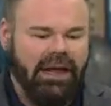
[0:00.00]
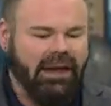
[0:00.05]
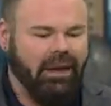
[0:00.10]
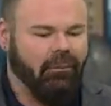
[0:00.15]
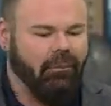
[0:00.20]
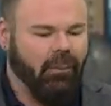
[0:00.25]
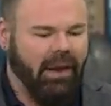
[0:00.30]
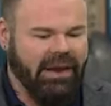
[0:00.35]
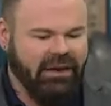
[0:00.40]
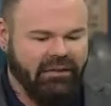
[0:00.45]
and
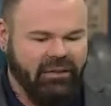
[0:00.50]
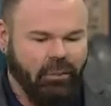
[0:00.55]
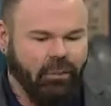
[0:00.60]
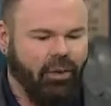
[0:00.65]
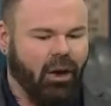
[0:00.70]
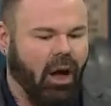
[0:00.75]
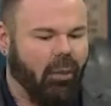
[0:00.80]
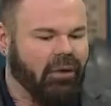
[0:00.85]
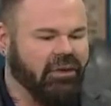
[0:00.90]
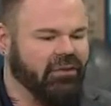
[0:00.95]
it makes a
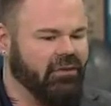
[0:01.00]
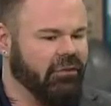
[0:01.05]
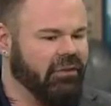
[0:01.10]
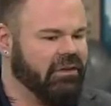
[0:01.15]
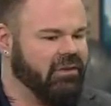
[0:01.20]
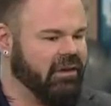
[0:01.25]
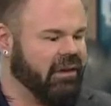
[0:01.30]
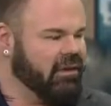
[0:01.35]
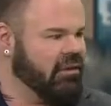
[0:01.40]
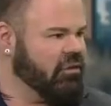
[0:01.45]
promise to
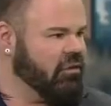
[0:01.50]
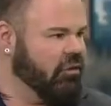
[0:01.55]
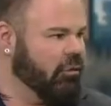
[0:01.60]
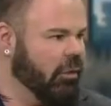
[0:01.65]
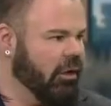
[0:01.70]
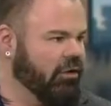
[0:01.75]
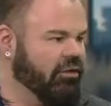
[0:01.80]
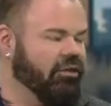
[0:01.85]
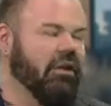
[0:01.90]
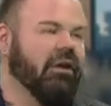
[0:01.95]
its
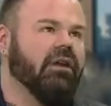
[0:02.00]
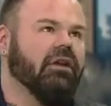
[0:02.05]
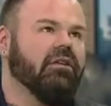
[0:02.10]
consumers.